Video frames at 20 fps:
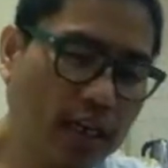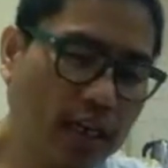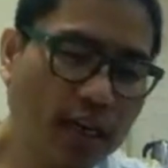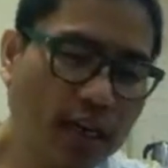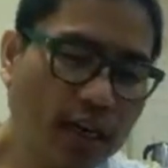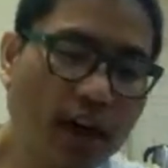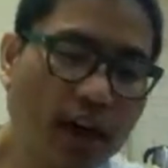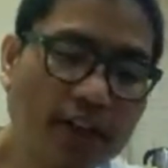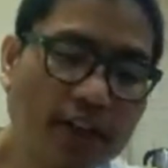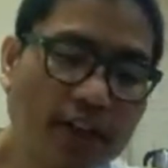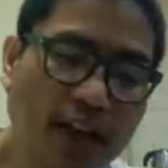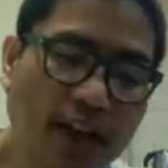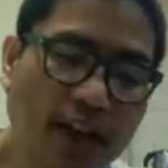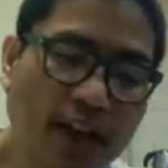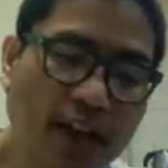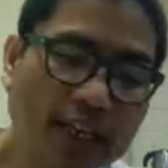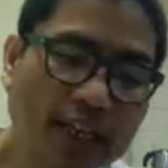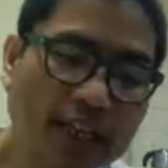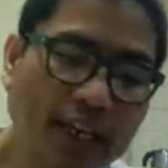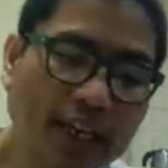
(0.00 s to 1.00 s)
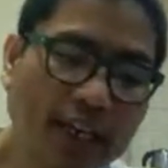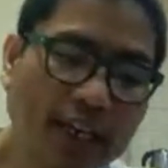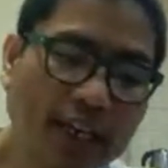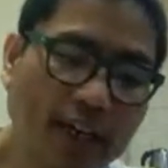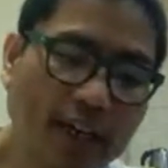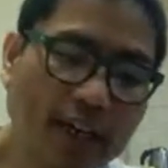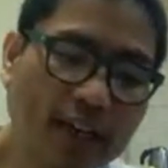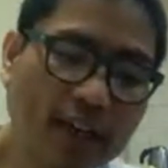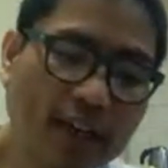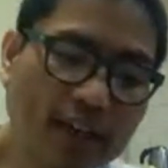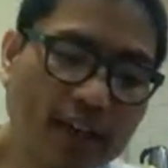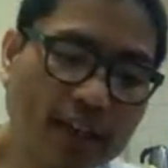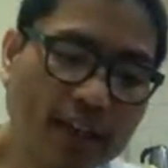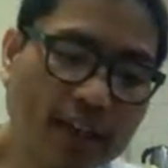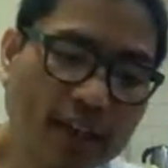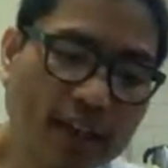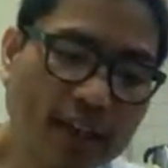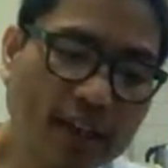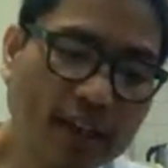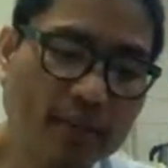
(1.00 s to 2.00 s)
R is alkyl, ha,
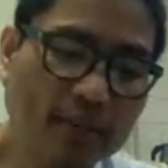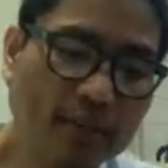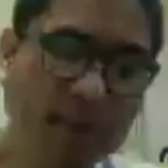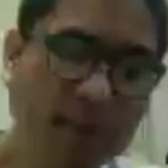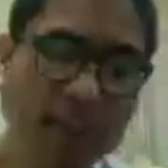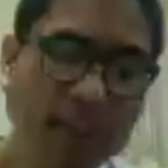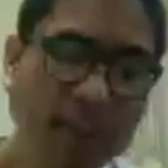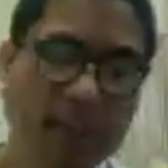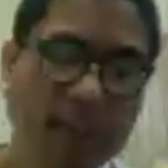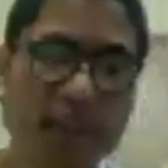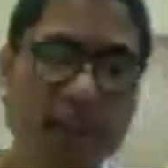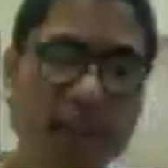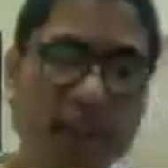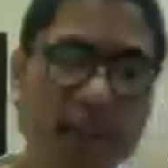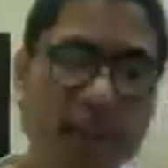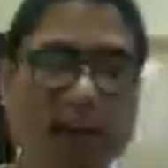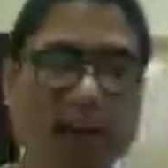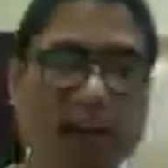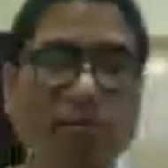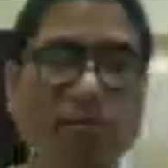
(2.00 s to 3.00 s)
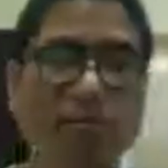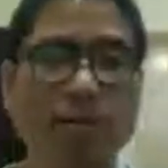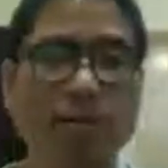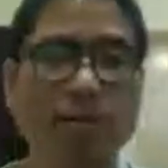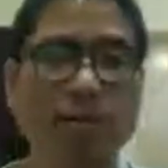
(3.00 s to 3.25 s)
meaning carbon and